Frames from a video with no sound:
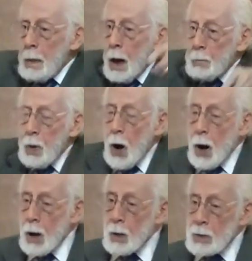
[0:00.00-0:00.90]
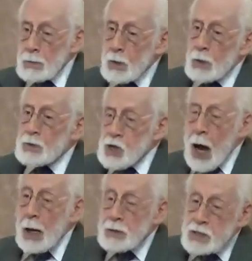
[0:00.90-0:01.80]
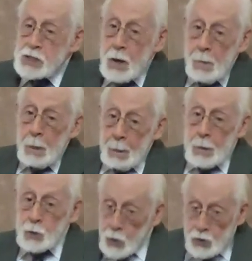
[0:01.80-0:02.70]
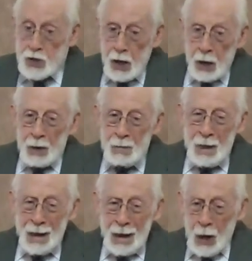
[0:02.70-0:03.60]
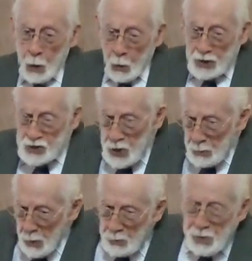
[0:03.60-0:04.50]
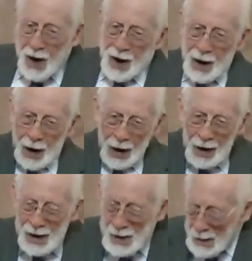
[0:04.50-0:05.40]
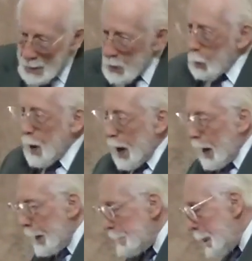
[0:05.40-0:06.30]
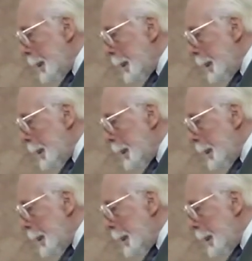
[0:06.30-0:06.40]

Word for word: Now, Paul, or John's duty was to prepare the way